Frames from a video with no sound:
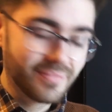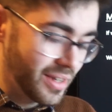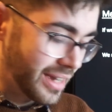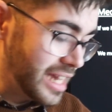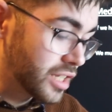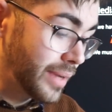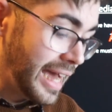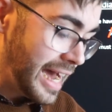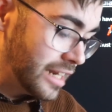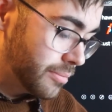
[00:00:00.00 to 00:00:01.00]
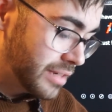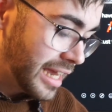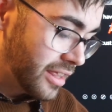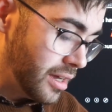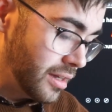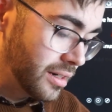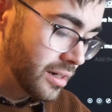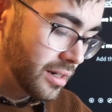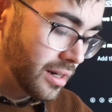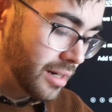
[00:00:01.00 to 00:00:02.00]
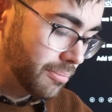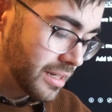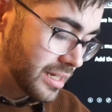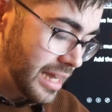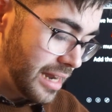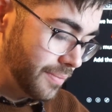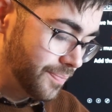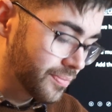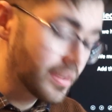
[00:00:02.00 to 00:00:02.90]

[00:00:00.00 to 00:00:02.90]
Okay, so we add them together, 9 plus 10,